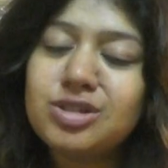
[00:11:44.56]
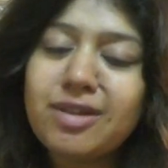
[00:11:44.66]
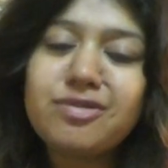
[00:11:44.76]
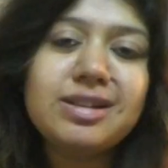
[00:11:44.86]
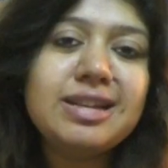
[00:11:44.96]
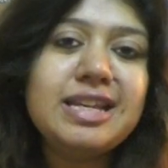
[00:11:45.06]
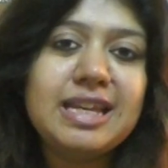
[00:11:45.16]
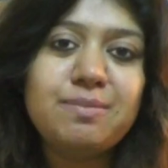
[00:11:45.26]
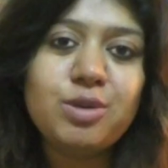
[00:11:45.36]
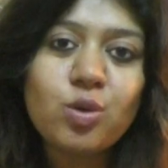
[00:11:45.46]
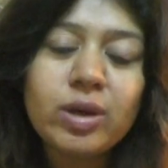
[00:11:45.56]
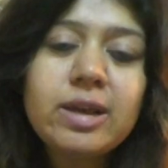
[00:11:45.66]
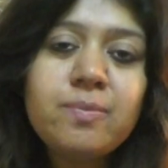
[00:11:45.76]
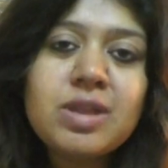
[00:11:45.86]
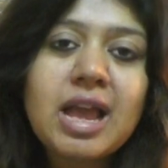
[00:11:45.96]
definitely keep
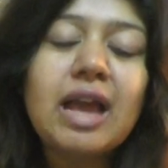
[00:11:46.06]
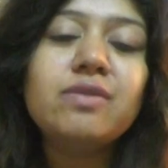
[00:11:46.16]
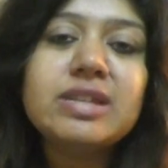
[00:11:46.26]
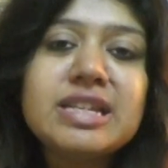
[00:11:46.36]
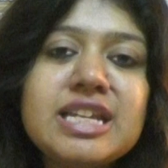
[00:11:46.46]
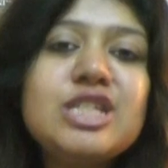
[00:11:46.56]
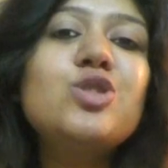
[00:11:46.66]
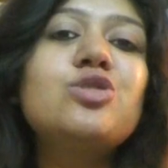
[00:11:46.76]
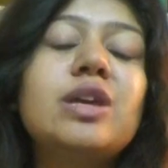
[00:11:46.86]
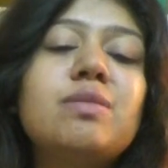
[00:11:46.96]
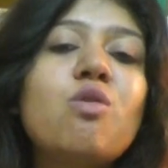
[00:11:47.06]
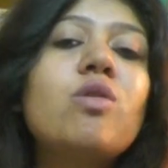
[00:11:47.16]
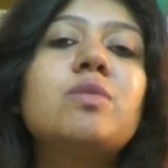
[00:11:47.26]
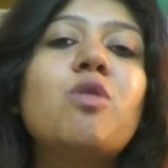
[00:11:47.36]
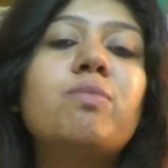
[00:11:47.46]
growing, and we need to train
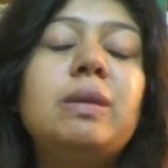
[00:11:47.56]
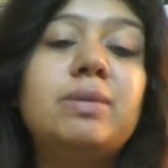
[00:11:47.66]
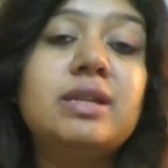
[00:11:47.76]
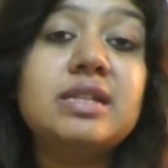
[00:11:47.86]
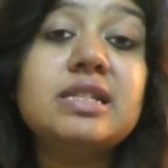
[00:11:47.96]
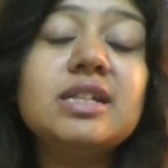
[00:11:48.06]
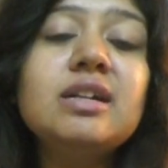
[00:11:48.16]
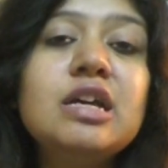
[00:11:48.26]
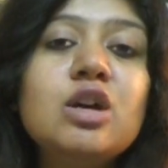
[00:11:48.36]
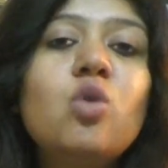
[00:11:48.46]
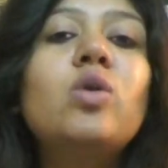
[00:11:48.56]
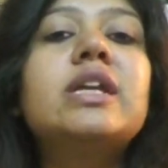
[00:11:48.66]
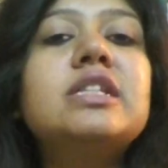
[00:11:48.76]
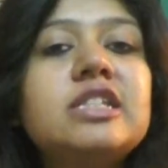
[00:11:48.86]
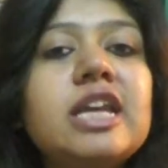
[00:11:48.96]
more and more people in India who
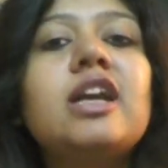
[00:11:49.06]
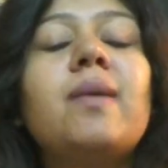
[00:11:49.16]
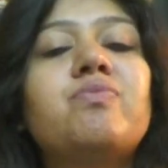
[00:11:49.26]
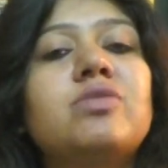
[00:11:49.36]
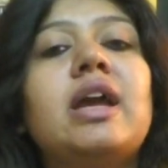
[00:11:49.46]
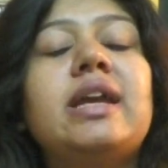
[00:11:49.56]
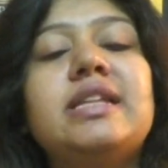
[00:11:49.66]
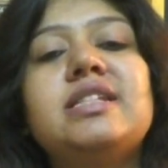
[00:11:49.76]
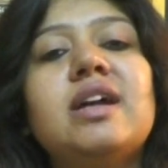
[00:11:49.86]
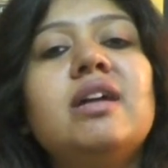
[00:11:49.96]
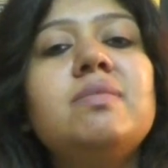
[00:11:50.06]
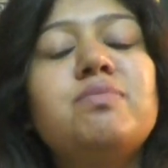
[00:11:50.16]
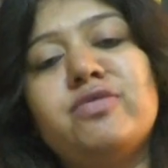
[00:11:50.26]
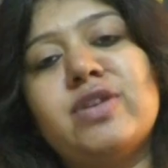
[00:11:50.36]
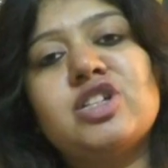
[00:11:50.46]
can take up ADR
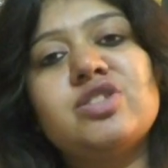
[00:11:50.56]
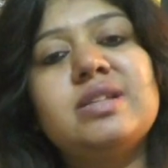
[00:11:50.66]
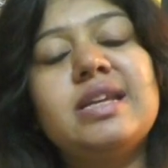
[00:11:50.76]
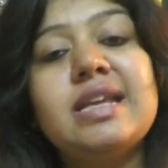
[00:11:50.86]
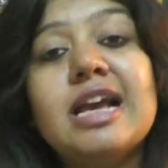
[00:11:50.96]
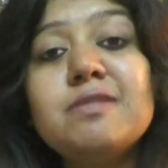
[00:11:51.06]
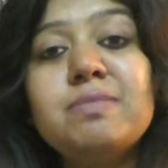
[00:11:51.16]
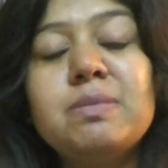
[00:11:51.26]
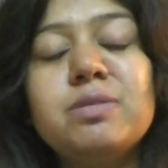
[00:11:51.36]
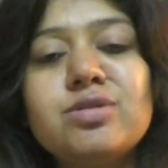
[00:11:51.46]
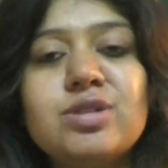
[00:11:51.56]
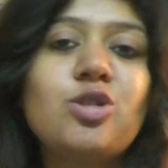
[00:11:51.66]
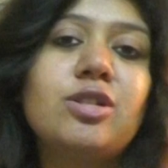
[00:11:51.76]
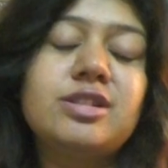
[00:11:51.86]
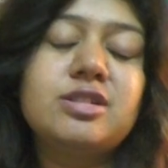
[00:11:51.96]
professionally and help people
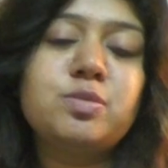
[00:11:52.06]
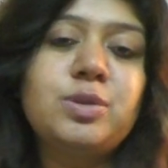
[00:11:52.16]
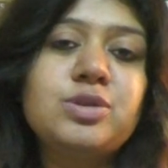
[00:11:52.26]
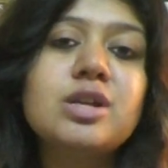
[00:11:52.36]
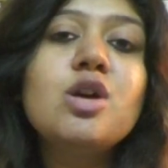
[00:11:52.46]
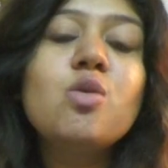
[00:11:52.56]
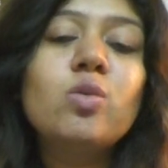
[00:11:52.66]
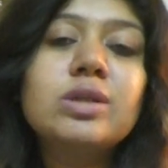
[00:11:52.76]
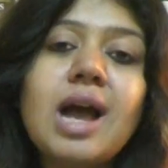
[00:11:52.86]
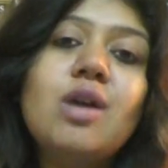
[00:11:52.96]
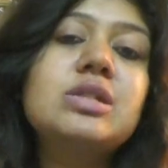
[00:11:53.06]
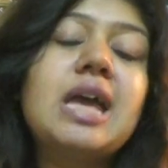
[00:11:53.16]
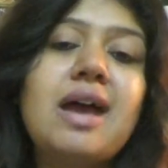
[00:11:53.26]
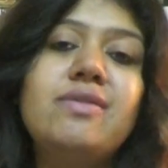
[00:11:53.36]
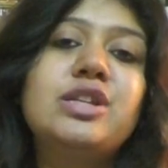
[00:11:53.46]
resolve their disputes without
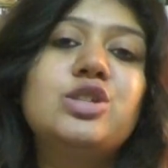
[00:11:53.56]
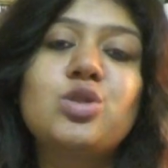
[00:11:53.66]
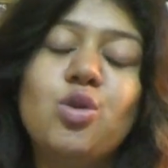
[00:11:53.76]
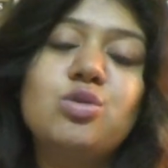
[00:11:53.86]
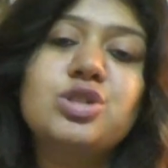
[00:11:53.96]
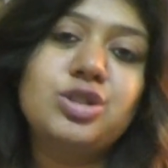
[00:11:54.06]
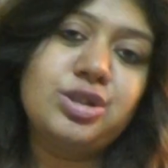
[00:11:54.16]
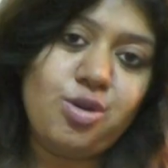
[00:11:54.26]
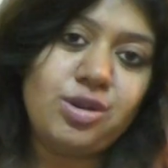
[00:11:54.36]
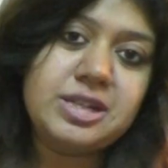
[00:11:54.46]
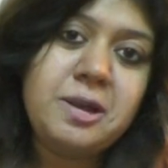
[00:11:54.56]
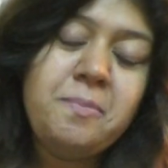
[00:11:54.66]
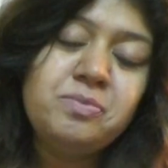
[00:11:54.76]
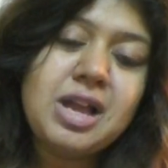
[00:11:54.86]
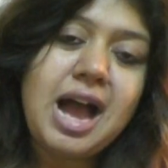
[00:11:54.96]
having to go to the court.
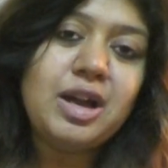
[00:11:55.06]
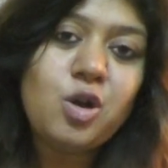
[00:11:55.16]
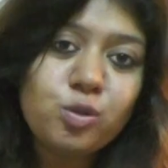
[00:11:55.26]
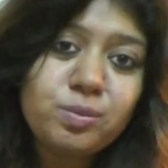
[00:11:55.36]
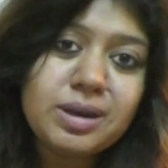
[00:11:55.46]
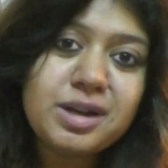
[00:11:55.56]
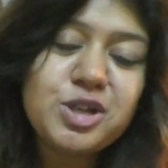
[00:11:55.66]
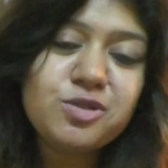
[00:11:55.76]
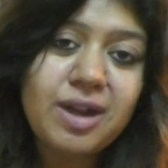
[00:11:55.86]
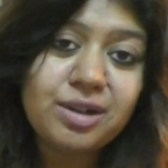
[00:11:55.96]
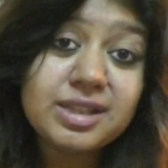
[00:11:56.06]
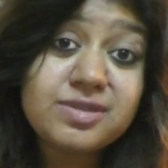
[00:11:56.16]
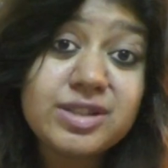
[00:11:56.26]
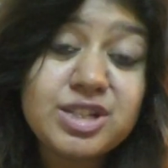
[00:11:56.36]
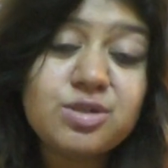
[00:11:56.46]
I hope you found
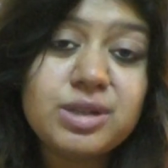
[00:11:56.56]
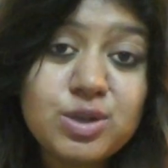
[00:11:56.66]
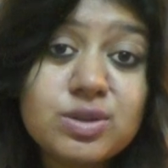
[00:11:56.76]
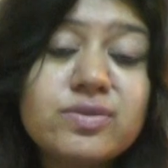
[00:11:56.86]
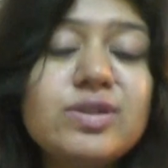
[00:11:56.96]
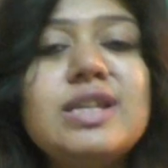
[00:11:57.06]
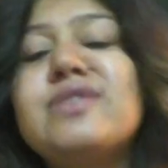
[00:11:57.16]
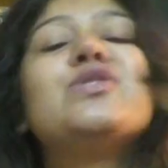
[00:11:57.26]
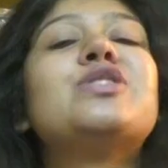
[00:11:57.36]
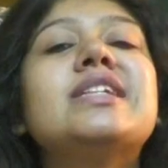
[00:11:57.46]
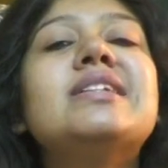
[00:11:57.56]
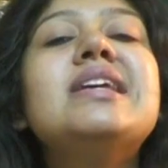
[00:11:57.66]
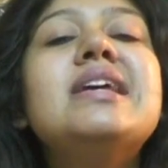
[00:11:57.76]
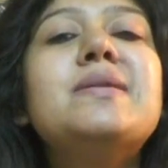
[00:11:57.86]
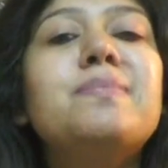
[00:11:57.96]
this video useful. If you
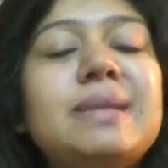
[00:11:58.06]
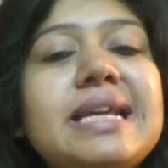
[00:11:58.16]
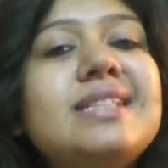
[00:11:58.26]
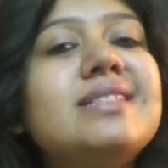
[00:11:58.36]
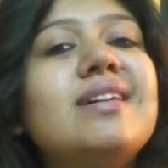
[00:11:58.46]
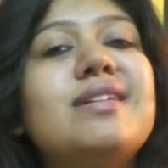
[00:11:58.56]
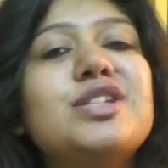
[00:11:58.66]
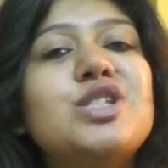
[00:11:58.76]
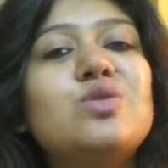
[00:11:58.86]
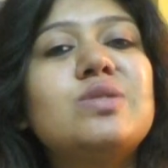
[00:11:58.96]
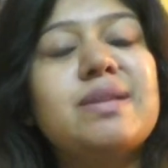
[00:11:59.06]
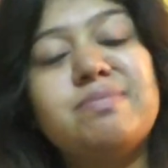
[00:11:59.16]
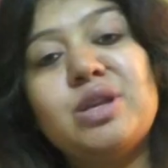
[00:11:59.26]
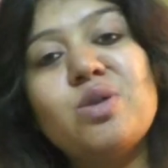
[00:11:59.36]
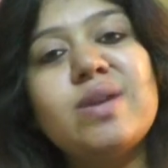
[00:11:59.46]
did, please do
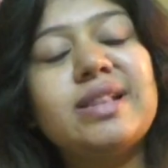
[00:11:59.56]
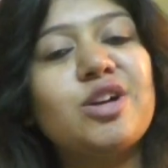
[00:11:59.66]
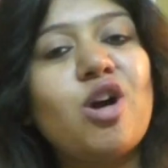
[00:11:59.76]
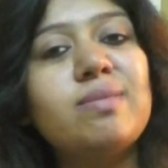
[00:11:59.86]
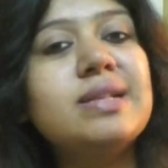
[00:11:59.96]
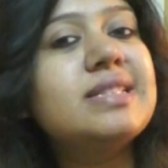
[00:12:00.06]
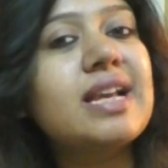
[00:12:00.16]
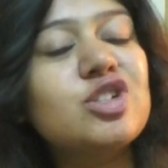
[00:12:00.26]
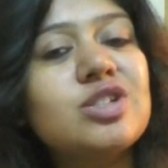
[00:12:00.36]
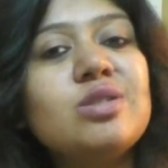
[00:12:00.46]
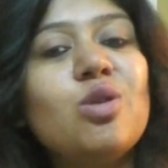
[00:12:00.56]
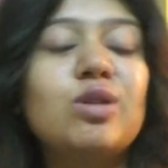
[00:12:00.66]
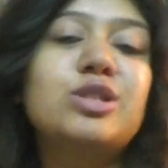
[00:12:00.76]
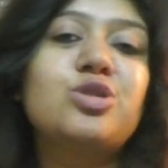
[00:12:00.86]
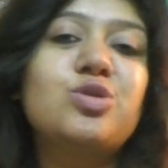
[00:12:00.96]
let me know in the comment section.
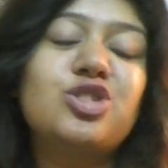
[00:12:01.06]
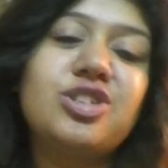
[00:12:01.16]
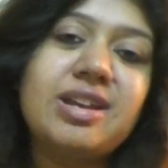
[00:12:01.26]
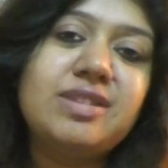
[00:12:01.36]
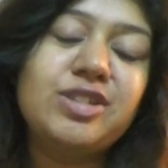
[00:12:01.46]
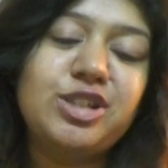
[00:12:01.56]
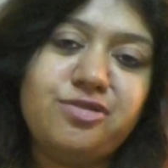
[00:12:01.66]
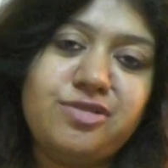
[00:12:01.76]
Also do share it with